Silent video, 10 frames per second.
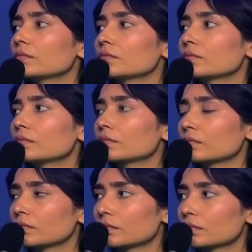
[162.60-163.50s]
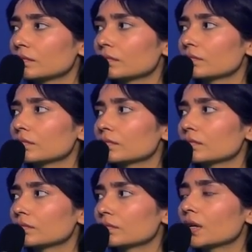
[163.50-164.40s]

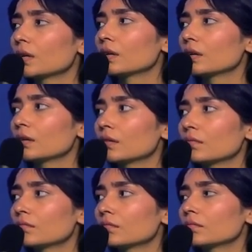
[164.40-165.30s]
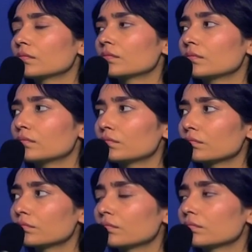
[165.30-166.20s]

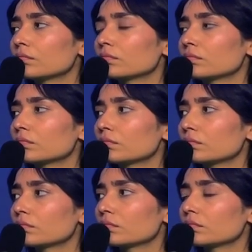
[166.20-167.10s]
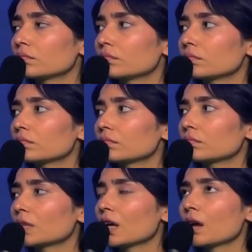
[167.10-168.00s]

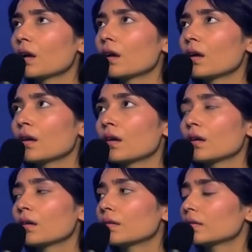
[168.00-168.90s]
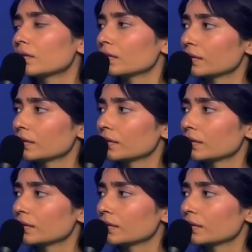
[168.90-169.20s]
[no speech]